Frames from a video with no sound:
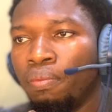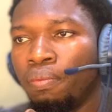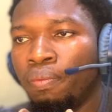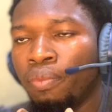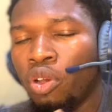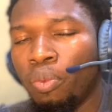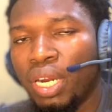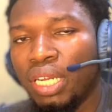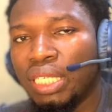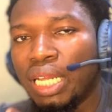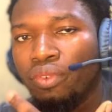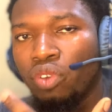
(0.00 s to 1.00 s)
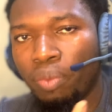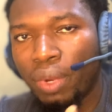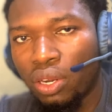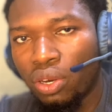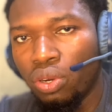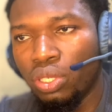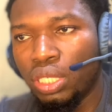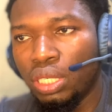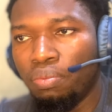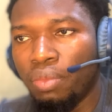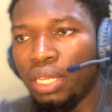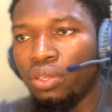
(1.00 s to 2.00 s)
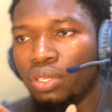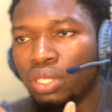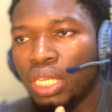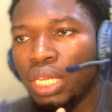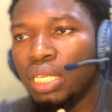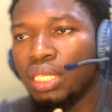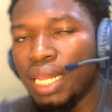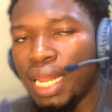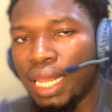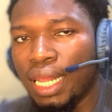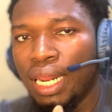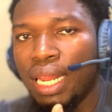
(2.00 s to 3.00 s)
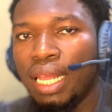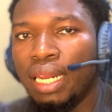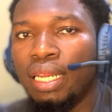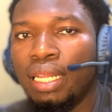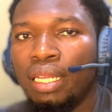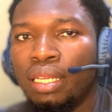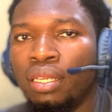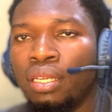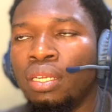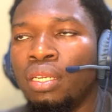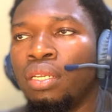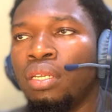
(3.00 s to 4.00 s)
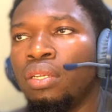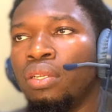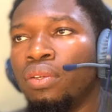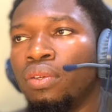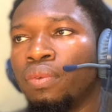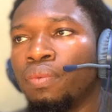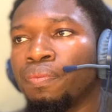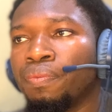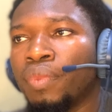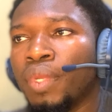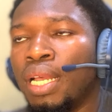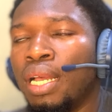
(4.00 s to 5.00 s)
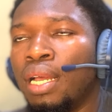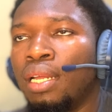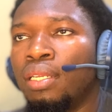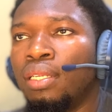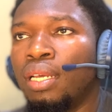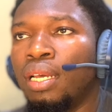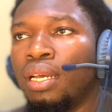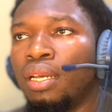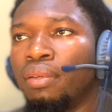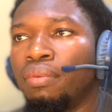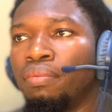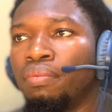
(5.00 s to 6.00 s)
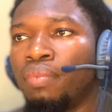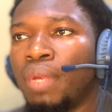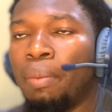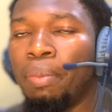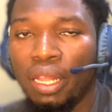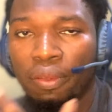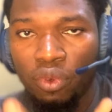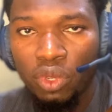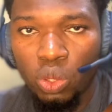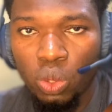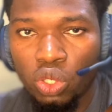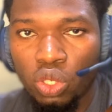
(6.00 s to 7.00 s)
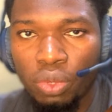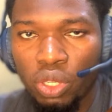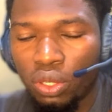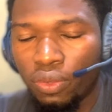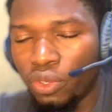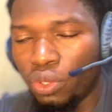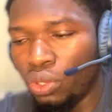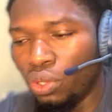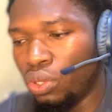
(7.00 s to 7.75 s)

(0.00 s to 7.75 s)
components that I've come across in my use case, like learning, you know, and I believe it will also be useful to you.